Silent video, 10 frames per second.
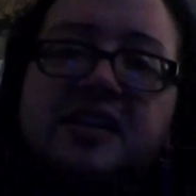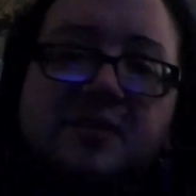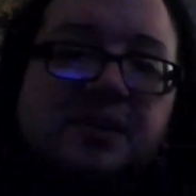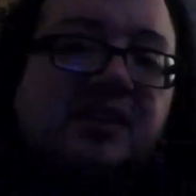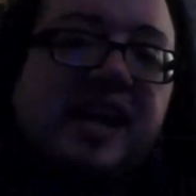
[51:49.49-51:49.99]

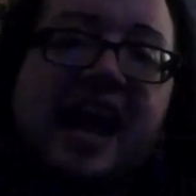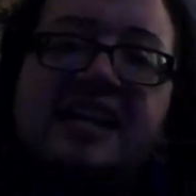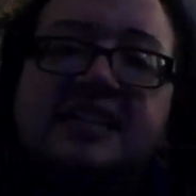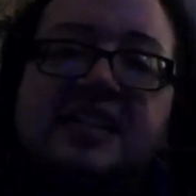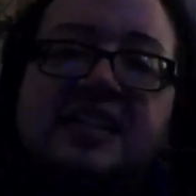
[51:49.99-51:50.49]
typically
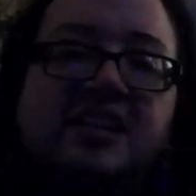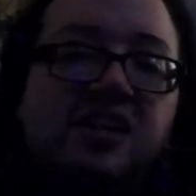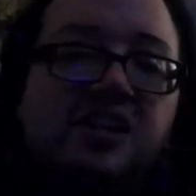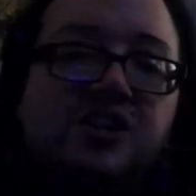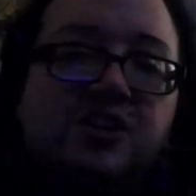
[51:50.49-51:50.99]

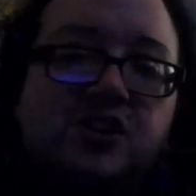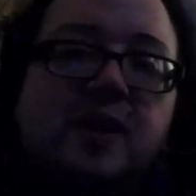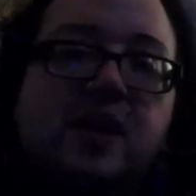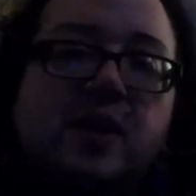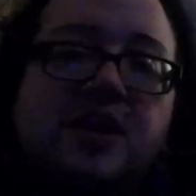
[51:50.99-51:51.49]
asking too
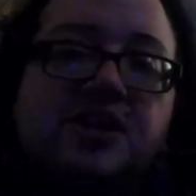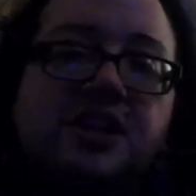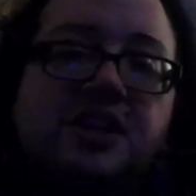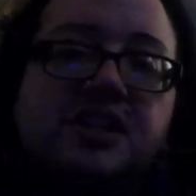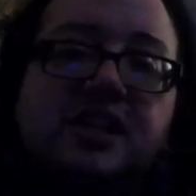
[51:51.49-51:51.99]
many
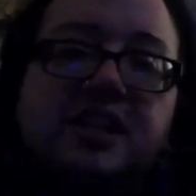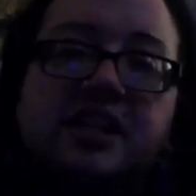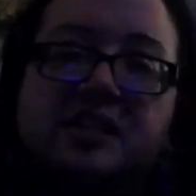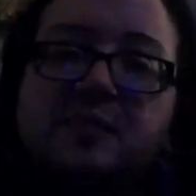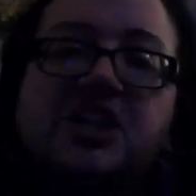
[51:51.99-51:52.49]
questions,
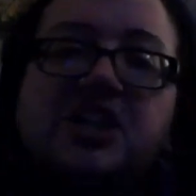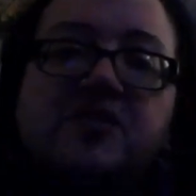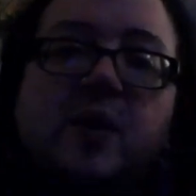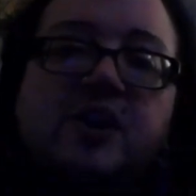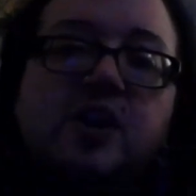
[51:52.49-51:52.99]
especially
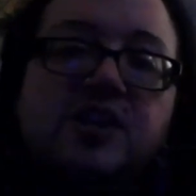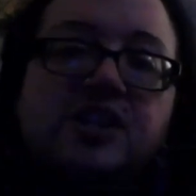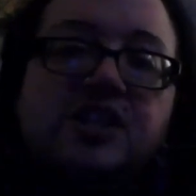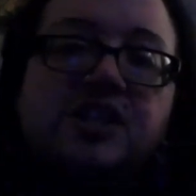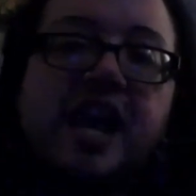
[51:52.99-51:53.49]
if one
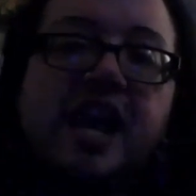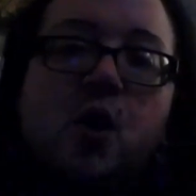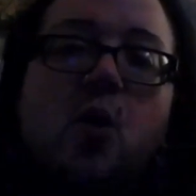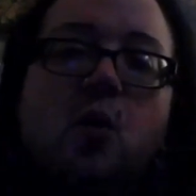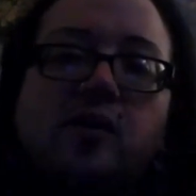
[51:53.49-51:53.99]
notices a
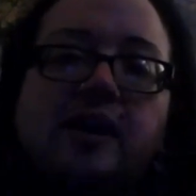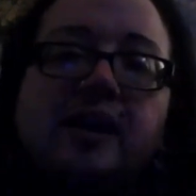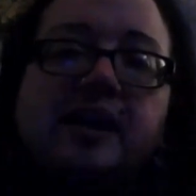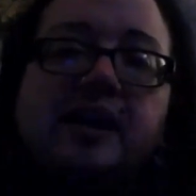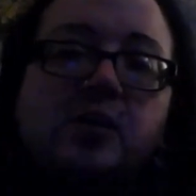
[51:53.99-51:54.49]
hole
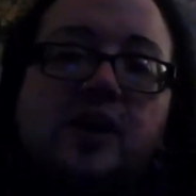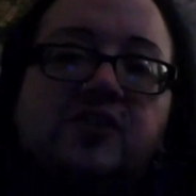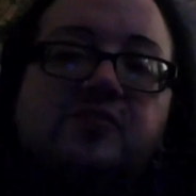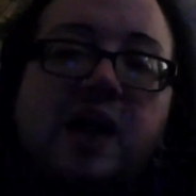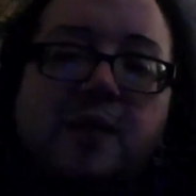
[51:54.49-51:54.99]
in one
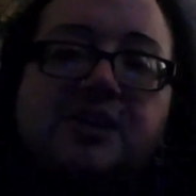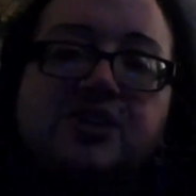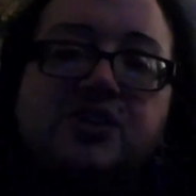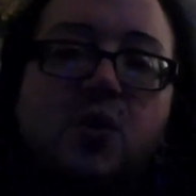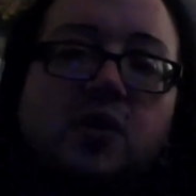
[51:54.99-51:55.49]
of Poppy's
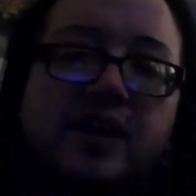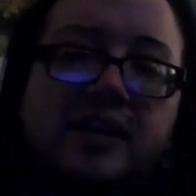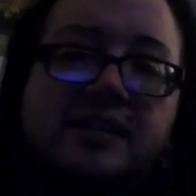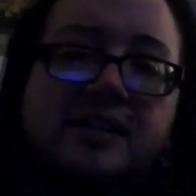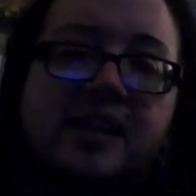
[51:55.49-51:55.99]

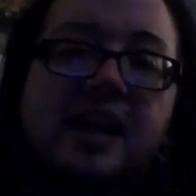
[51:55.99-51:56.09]
stories.